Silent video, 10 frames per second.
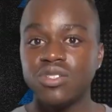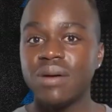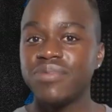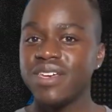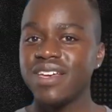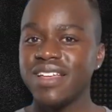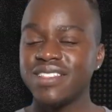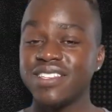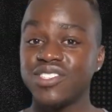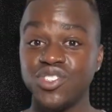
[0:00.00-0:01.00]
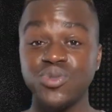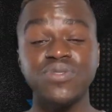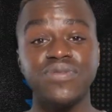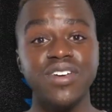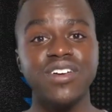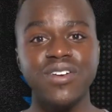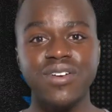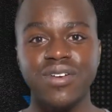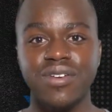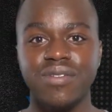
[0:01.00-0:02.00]
So I'm thinking that the Zeus
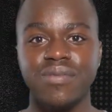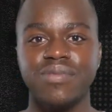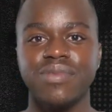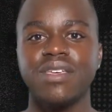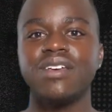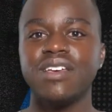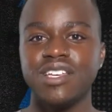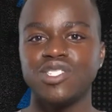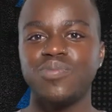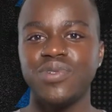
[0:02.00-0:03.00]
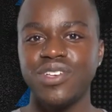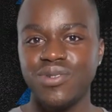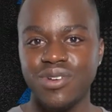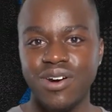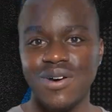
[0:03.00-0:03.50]
figure is a pretty good